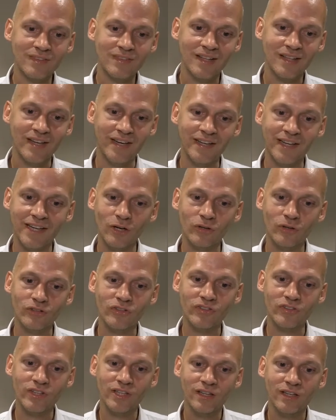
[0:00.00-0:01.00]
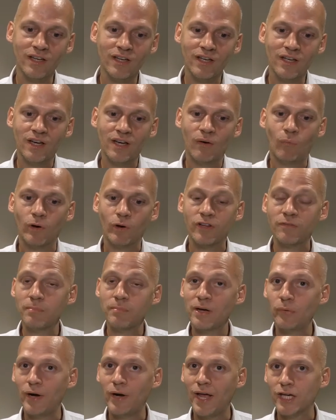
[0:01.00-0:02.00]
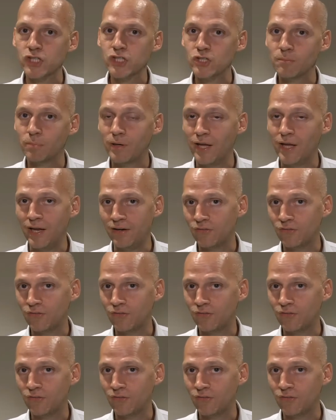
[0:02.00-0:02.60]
And I can also see what is my reaction plan.